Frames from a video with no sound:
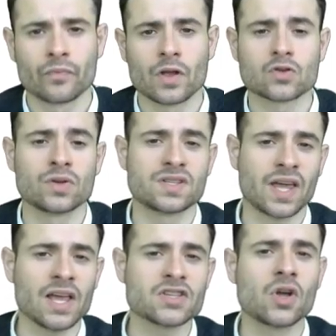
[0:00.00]
So in this
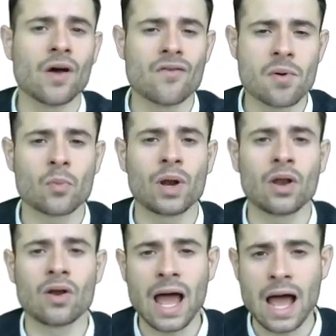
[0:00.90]
case, the government will
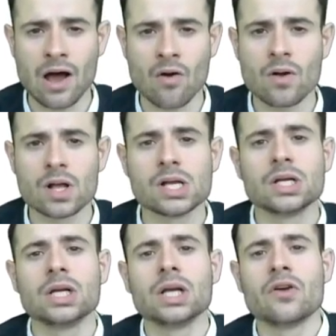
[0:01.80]
allow
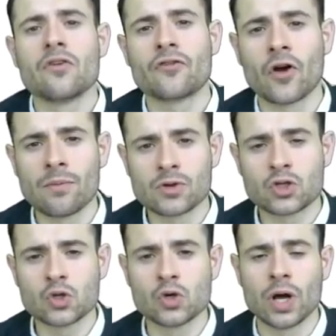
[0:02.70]
firms
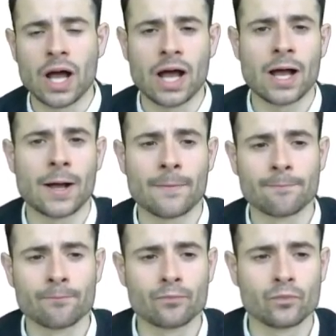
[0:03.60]
to
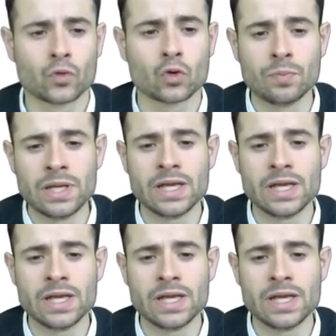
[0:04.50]
be